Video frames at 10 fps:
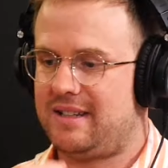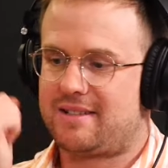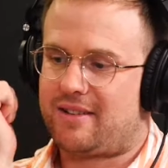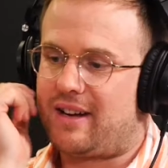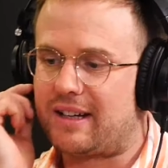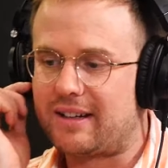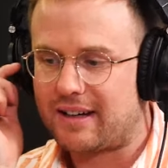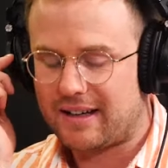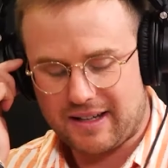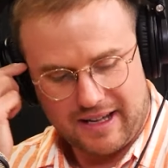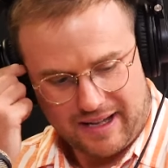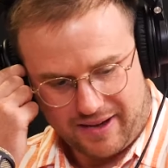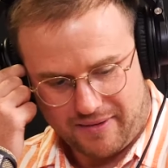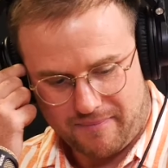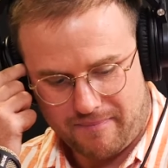is like,
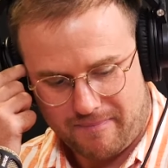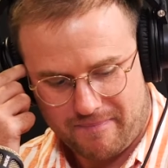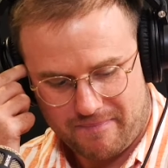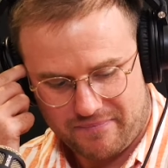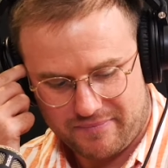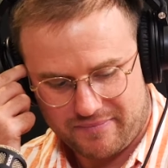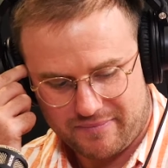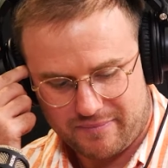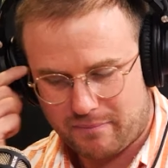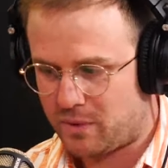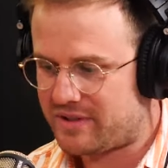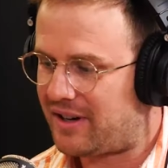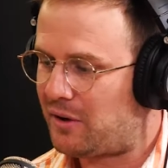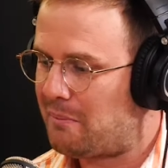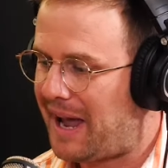um, what's the
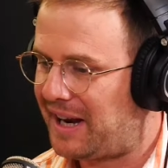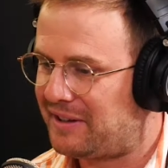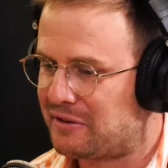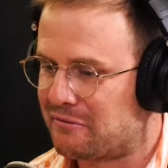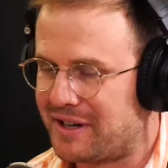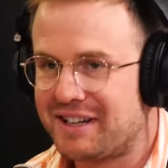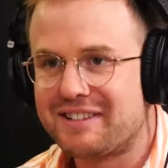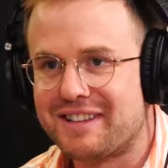whole man in the ring